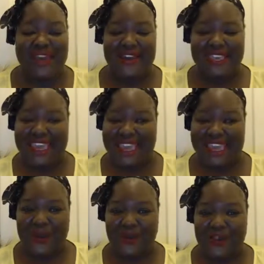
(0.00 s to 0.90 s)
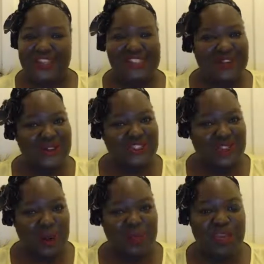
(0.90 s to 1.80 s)
Okay, so
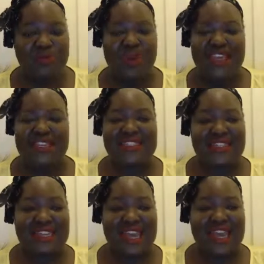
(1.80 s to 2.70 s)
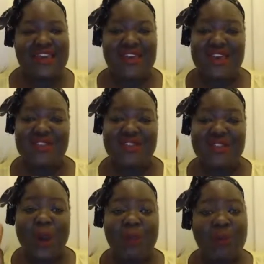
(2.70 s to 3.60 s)
jumping right into that,
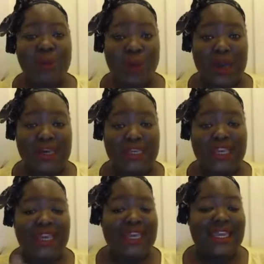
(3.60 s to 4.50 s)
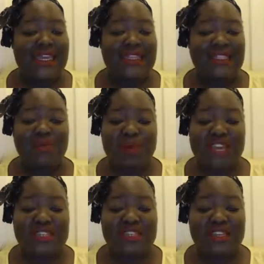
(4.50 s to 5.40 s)
number one is
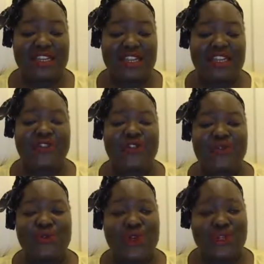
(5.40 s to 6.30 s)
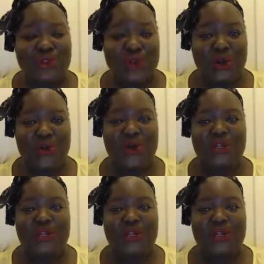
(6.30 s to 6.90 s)
basically to know